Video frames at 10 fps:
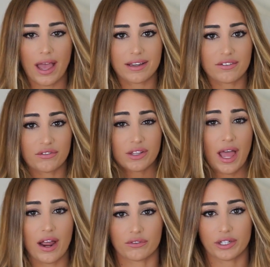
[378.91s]
and for
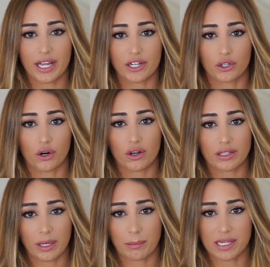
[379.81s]
the everyday
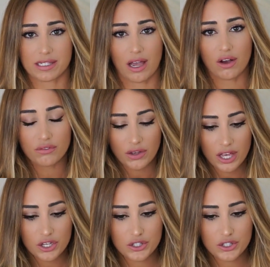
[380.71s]
girl like myself.